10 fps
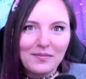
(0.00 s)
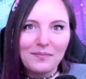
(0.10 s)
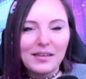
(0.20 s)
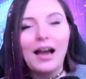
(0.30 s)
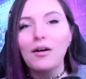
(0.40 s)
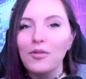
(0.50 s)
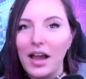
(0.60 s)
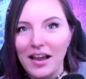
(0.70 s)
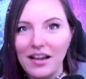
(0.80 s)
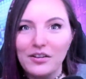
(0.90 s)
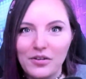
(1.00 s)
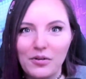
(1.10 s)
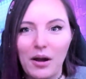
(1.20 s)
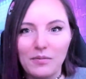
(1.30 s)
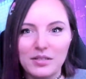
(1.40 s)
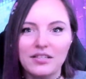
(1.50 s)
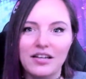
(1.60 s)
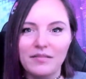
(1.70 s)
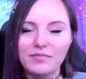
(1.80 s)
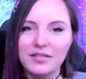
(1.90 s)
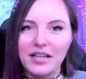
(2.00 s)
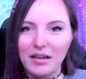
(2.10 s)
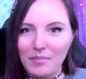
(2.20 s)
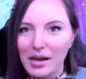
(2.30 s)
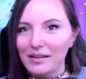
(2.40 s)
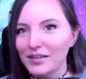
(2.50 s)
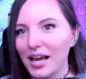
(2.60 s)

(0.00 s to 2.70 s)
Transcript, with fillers: Yeah, okay, you knew I was gonna say a but.